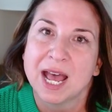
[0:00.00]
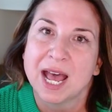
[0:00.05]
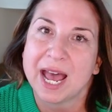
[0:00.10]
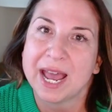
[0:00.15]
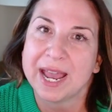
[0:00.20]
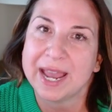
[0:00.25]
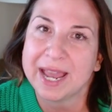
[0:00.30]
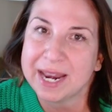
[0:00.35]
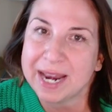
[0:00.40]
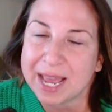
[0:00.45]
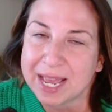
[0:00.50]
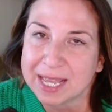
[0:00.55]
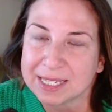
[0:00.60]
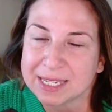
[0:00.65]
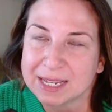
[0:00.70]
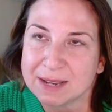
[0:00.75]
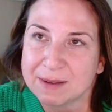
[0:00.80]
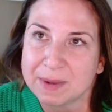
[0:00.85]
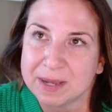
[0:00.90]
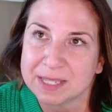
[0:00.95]
I had
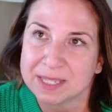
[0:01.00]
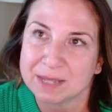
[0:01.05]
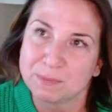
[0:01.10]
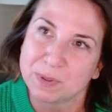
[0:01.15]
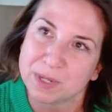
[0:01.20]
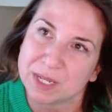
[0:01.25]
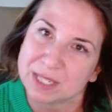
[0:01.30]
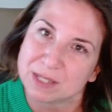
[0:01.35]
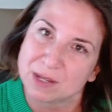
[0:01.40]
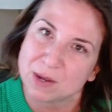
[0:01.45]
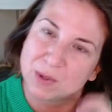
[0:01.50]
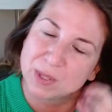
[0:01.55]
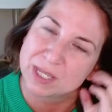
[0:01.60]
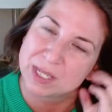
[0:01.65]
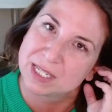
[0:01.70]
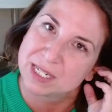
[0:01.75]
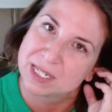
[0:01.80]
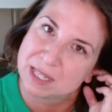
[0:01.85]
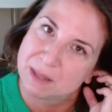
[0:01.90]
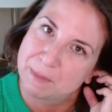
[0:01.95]
asked him, I said, please don't
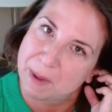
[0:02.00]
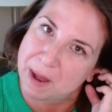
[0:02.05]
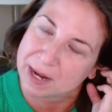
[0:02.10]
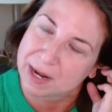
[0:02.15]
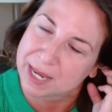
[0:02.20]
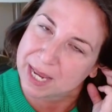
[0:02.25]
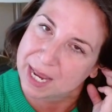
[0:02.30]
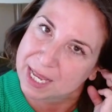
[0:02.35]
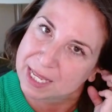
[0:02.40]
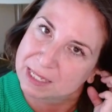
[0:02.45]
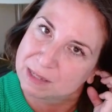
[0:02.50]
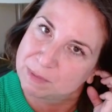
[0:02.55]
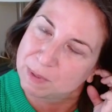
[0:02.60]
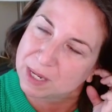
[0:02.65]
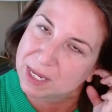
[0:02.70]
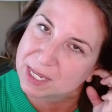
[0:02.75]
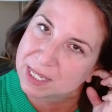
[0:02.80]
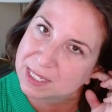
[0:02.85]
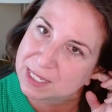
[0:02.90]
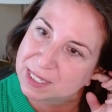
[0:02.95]
listen to the podcast
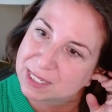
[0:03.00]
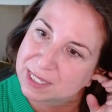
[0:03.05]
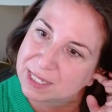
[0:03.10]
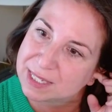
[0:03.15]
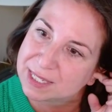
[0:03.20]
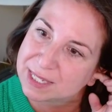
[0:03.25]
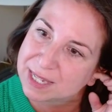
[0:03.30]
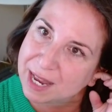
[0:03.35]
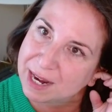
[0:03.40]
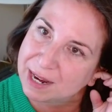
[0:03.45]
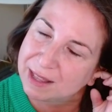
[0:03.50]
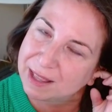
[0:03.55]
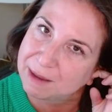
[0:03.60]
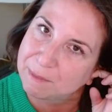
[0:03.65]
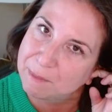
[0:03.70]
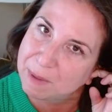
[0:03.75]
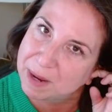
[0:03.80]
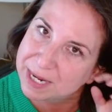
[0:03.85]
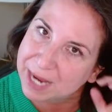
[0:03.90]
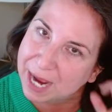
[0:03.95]
because it's kind of
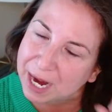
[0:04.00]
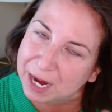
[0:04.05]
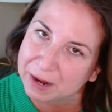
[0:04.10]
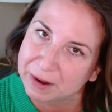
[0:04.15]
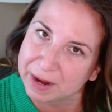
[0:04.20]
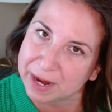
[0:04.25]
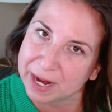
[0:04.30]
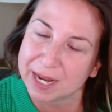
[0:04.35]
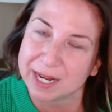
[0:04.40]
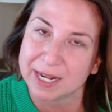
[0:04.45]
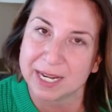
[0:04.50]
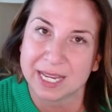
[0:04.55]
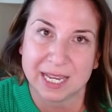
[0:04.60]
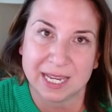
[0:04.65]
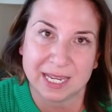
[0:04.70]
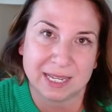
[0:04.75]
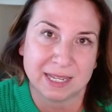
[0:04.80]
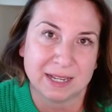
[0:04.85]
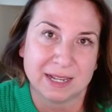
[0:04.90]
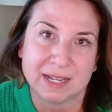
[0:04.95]
like my diary. And
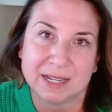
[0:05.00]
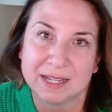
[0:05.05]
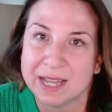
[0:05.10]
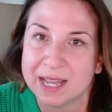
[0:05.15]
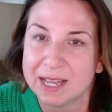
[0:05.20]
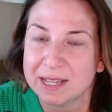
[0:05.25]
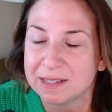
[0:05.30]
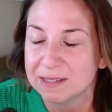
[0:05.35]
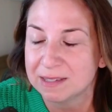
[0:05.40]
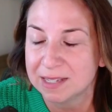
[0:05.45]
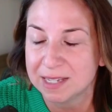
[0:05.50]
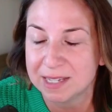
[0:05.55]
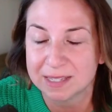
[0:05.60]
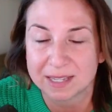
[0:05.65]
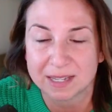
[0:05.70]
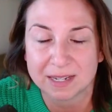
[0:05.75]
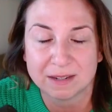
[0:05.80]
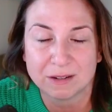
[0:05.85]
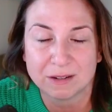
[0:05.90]
he said,